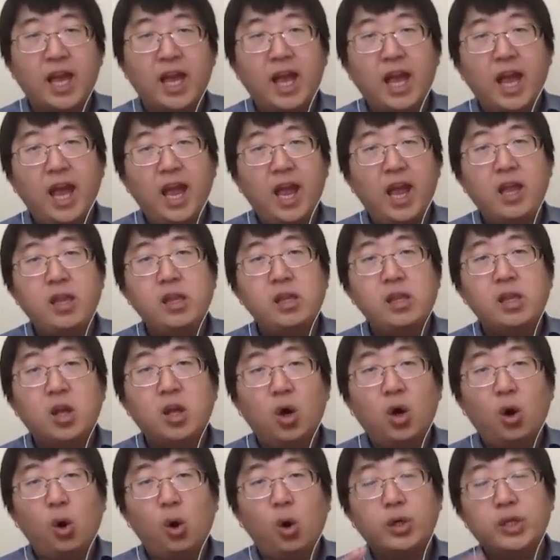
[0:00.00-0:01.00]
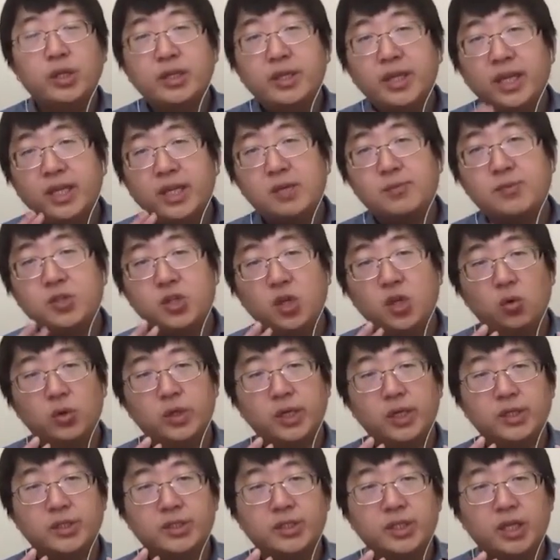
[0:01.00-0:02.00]
And all the native
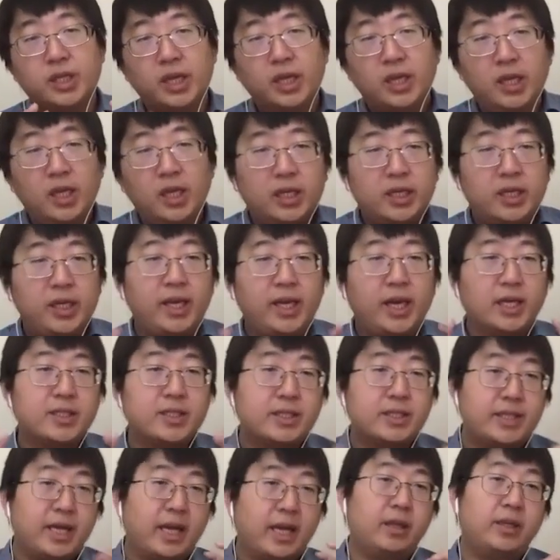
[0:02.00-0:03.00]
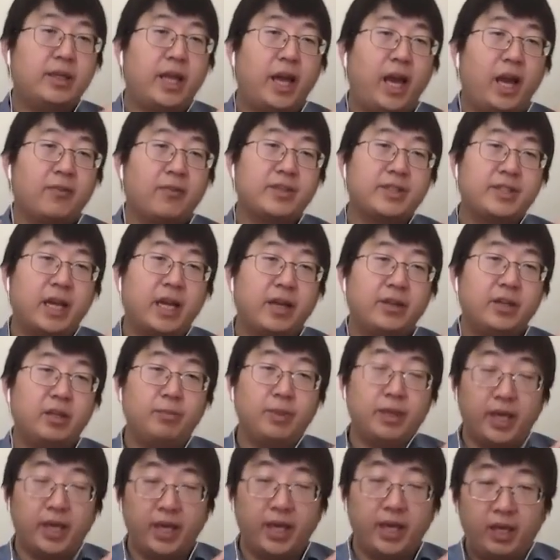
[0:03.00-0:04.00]
tokens, they have standard
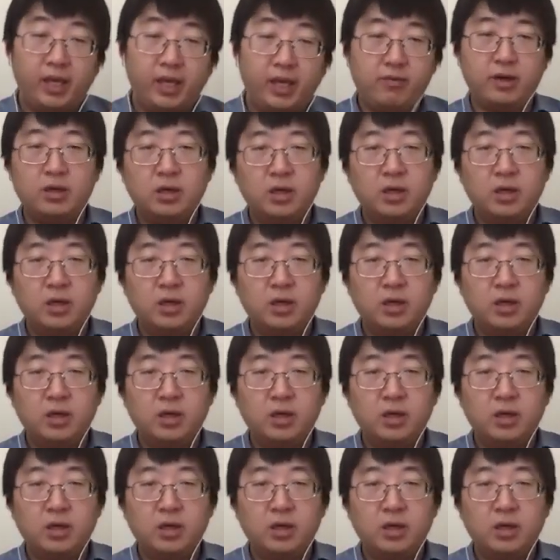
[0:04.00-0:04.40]
behavior.